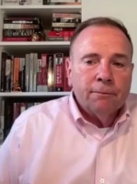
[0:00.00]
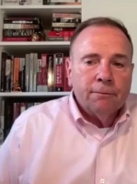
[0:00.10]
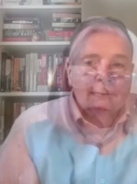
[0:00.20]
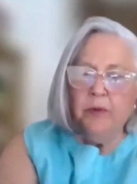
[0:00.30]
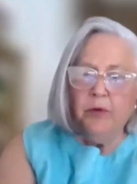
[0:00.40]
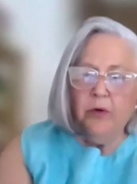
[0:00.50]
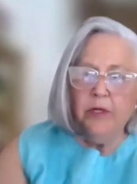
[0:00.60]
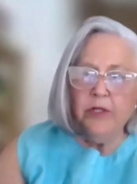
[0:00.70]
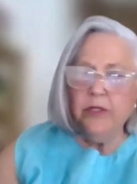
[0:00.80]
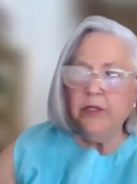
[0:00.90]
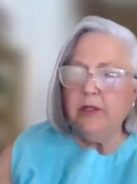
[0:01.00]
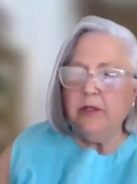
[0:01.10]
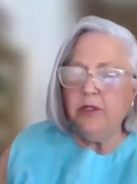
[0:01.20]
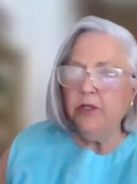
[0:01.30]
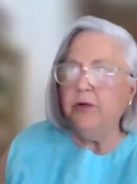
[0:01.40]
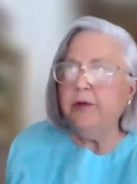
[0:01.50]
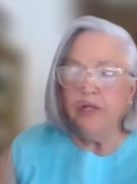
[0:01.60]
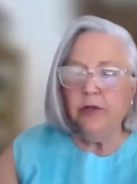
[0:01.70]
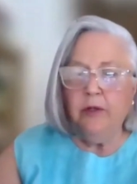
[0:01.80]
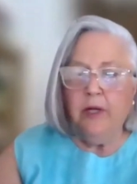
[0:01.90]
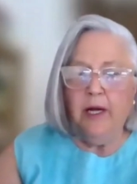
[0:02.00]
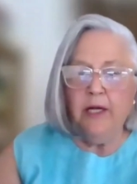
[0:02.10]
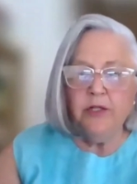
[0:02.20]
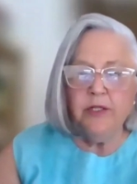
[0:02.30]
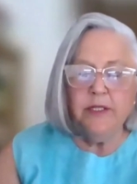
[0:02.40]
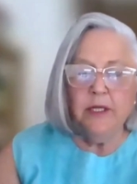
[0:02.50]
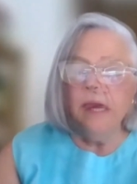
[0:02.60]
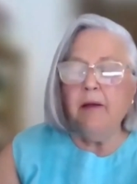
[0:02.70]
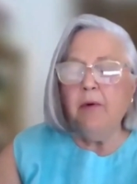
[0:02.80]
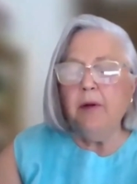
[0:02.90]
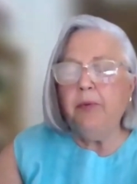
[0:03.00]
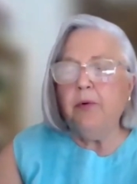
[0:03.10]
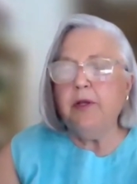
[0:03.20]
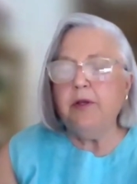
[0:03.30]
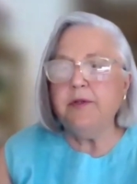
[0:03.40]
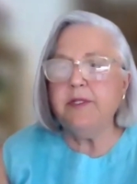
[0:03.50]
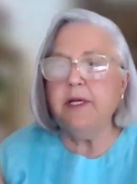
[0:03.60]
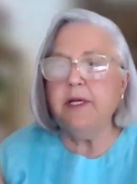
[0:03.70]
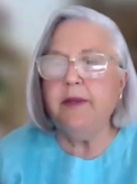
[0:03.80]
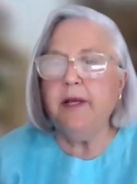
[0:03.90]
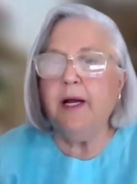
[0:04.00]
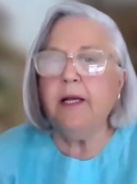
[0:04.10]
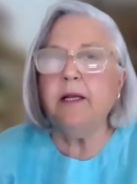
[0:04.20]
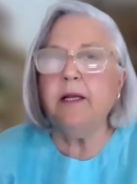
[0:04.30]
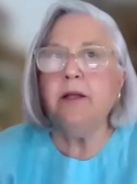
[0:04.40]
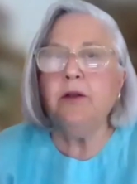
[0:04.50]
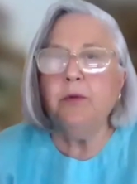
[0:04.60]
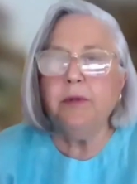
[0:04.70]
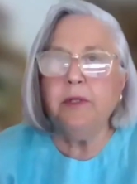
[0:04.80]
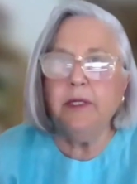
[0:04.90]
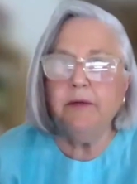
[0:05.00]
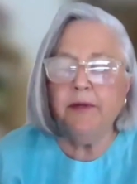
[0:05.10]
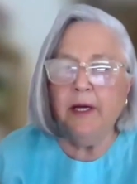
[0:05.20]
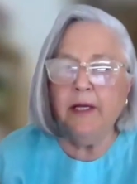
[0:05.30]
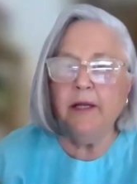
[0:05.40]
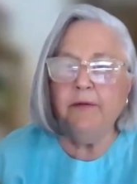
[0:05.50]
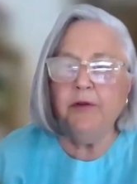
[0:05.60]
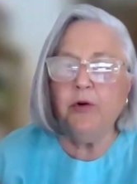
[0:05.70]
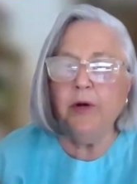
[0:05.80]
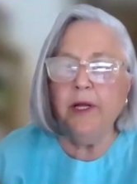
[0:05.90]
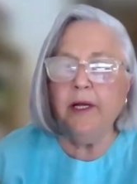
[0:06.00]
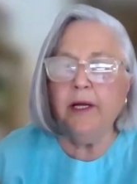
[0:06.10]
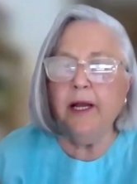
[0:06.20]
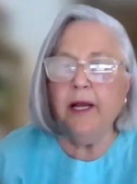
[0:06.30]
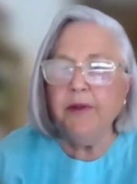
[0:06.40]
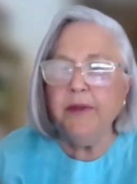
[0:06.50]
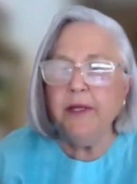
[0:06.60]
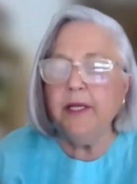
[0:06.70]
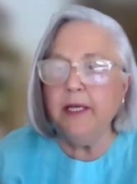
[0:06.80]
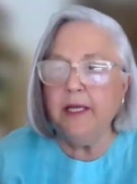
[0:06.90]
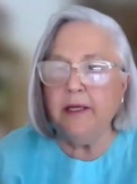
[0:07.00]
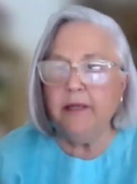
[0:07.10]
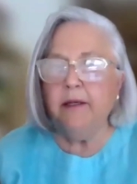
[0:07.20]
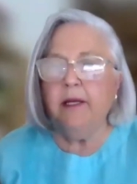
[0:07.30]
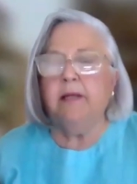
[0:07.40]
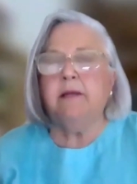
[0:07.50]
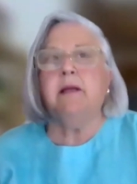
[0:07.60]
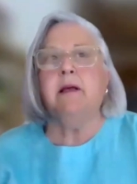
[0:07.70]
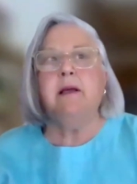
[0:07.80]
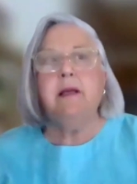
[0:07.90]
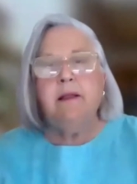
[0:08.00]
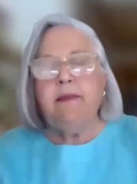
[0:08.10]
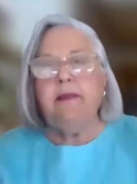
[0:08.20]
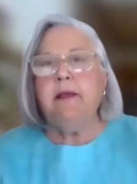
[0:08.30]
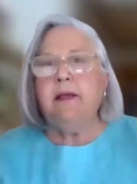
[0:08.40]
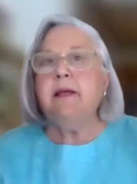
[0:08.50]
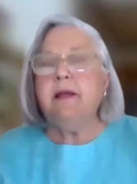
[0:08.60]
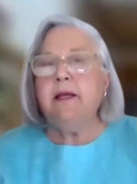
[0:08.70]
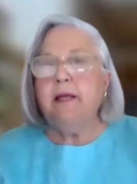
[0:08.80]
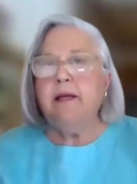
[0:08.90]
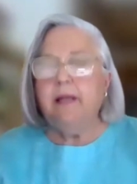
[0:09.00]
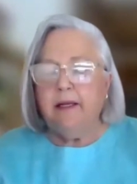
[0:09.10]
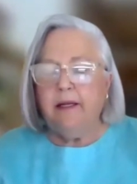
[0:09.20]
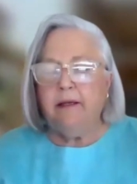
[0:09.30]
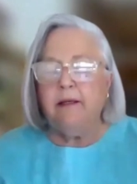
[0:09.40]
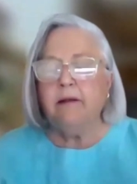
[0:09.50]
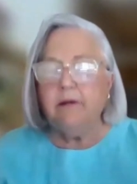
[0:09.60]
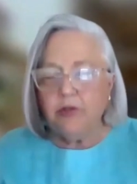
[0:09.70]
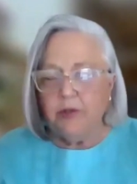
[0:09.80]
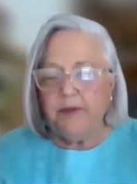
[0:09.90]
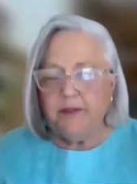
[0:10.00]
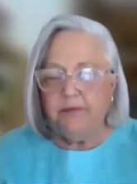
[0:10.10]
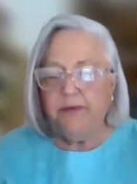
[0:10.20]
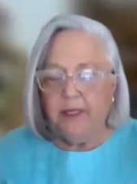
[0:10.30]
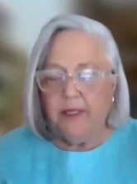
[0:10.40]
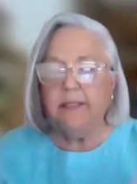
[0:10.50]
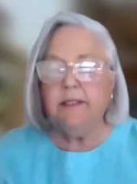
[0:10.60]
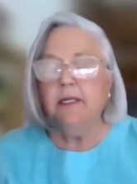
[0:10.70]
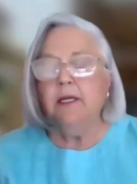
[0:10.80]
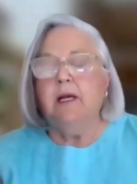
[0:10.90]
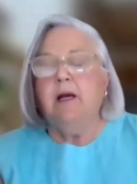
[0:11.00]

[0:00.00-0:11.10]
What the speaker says: Just one more question to you, General Hodges. At one point, you said that you believed that if Ukraine got everything it needed, and the it needed should be defined,